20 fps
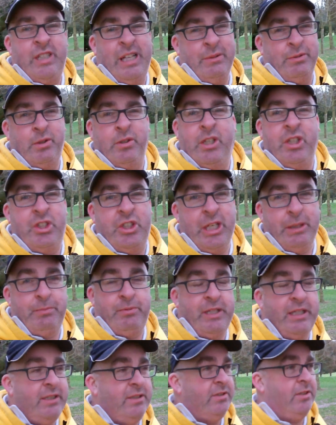That was only a cheap
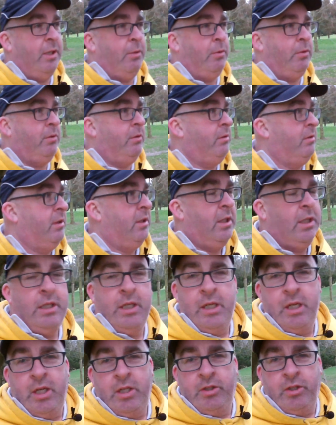thing, because I wouldn't...
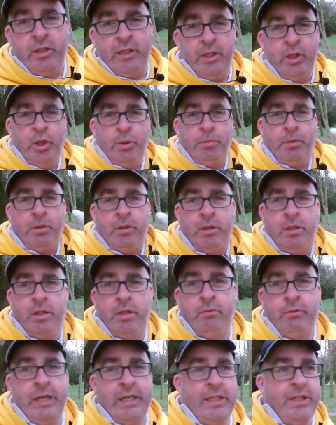Not your normal
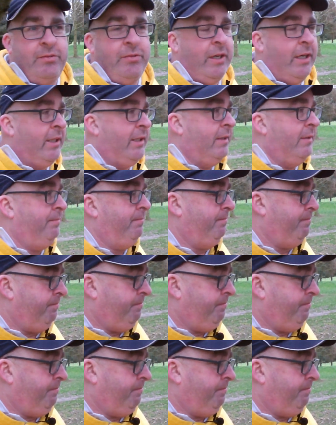rangefinder.